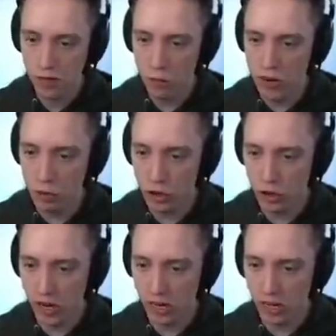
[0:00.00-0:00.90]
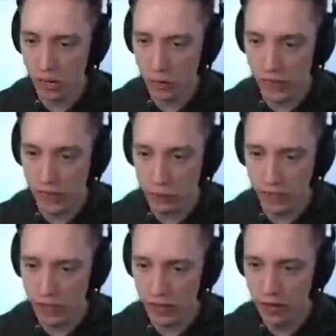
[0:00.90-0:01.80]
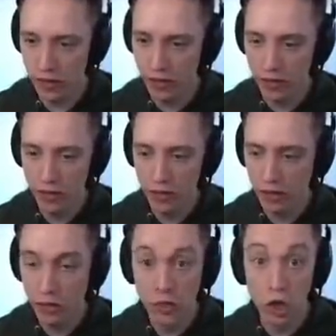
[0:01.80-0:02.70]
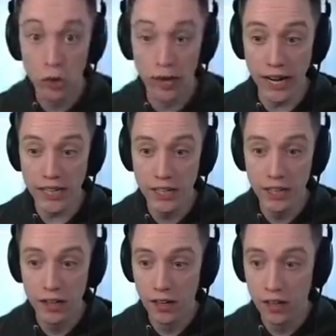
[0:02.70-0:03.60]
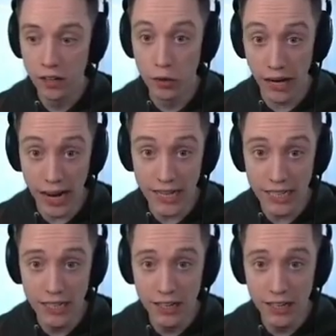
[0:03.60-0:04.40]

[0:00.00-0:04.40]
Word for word: One more strike. Great, great, great, great!